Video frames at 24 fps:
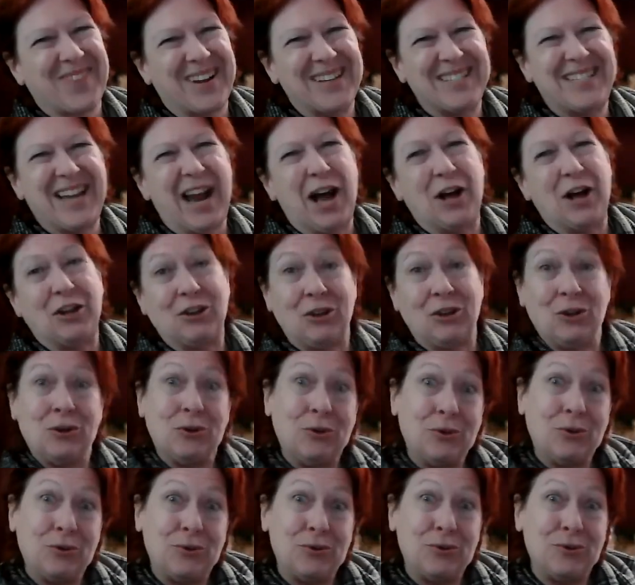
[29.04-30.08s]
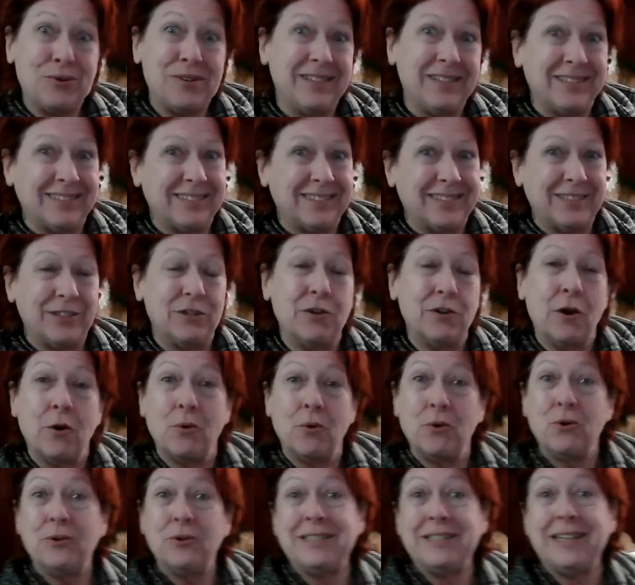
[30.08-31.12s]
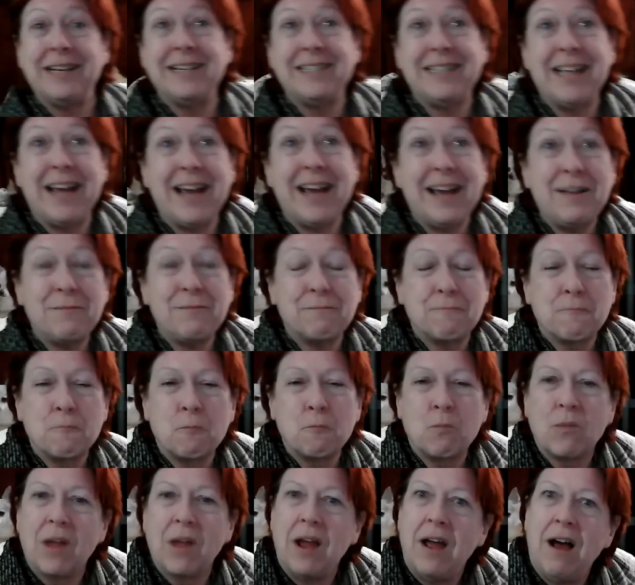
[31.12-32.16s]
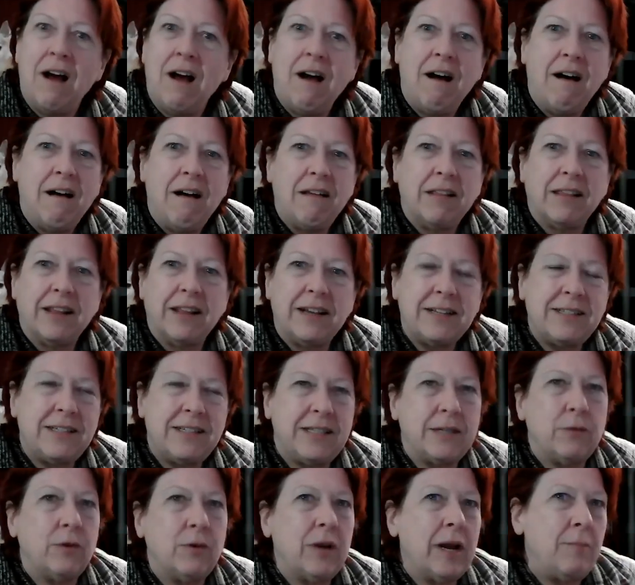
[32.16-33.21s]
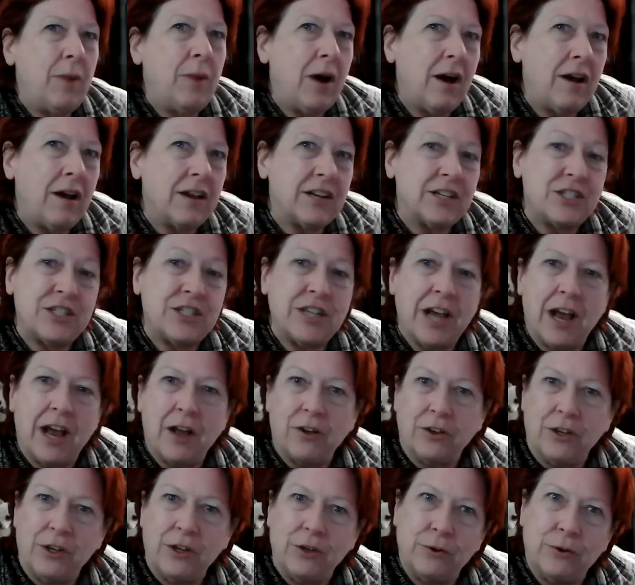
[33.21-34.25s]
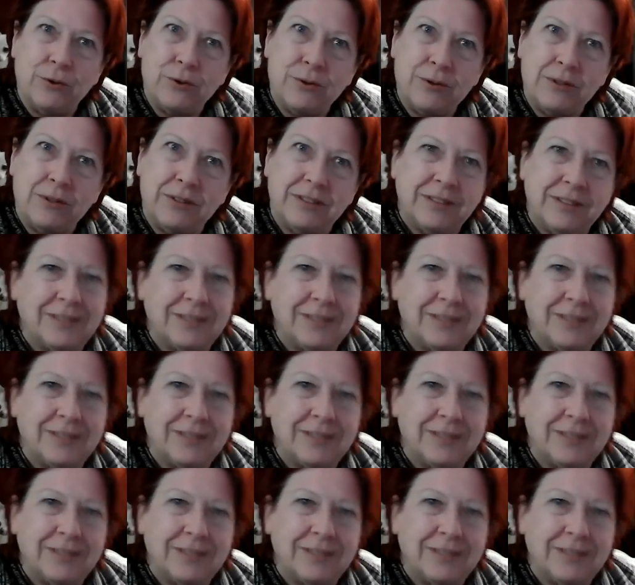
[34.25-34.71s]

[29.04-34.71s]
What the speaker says: Shall you know who says that? Let's see what I bought, shall you?